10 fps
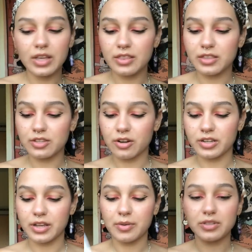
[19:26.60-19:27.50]
This card
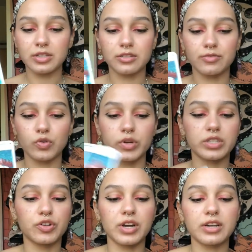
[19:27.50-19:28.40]
came out, 6 of Swords.
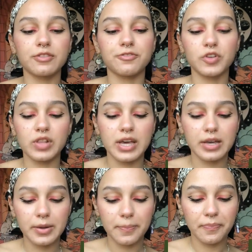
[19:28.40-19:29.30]
You're not going to feel like,
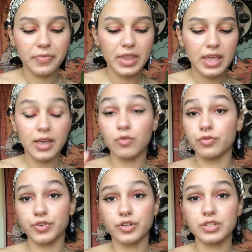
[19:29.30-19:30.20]
in
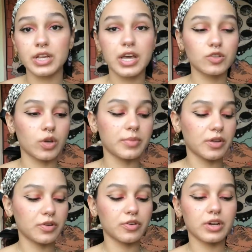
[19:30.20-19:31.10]
reverse. So I'm
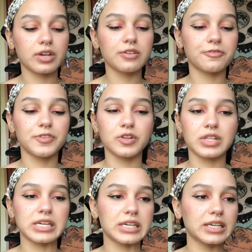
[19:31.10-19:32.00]
hearing you're not going to feel
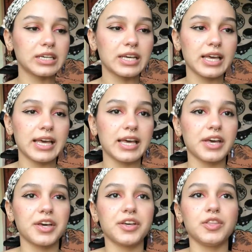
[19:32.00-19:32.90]
like
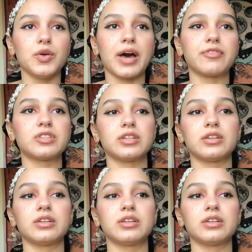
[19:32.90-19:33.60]
you have to,